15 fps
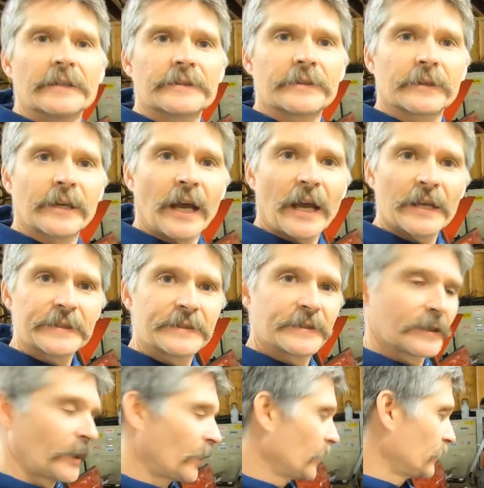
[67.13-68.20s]
So
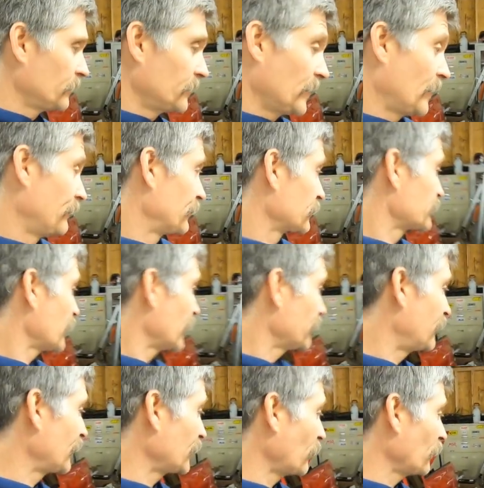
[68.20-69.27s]
guys, if there's
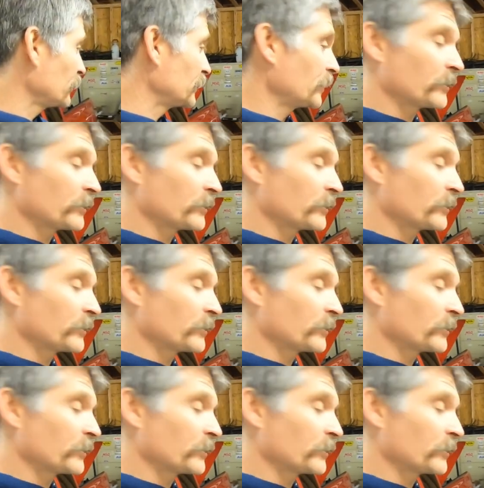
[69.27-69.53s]
anything on